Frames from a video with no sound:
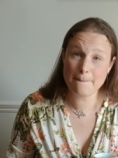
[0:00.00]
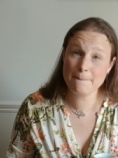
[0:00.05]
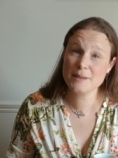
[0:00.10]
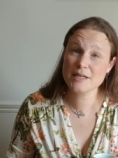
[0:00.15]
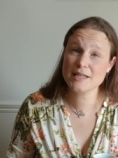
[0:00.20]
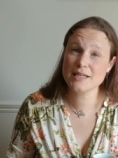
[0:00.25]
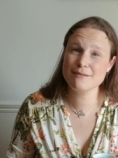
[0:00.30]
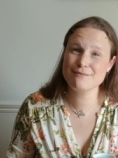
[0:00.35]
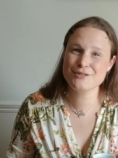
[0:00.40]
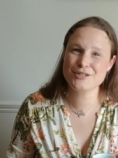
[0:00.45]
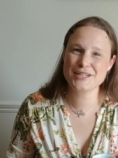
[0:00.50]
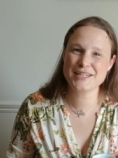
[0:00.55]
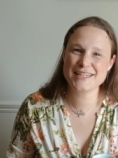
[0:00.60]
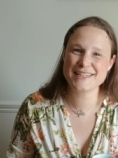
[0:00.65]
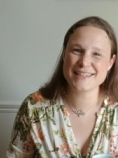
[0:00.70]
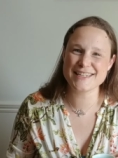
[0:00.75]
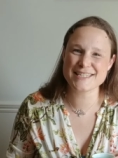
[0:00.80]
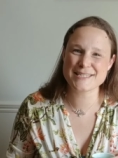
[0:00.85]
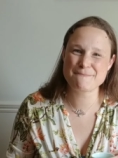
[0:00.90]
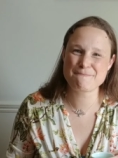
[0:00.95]
I'm going to keep
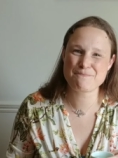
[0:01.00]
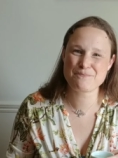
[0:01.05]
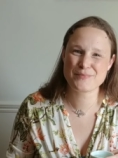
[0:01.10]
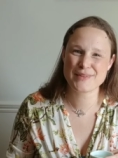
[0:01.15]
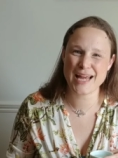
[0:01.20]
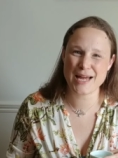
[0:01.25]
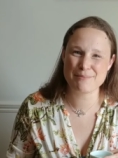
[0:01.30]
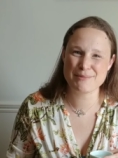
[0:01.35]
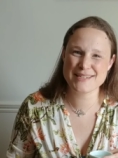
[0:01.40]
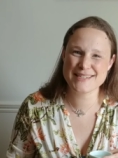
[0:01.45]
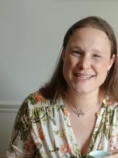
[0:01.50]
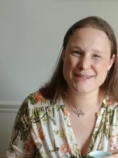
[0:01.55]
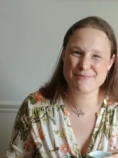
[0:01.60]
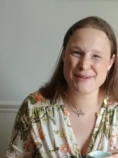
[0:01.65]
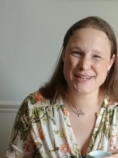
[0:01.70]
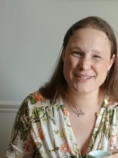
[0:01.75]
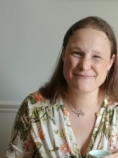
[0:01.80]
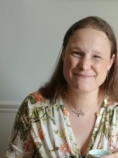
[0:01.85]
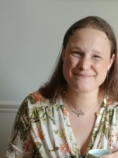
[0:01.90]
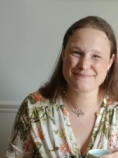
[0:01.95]
drinking this. Happy
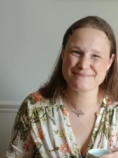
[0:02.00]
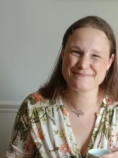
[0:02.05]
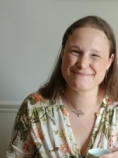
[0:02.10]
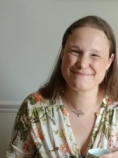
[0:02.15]
steeping.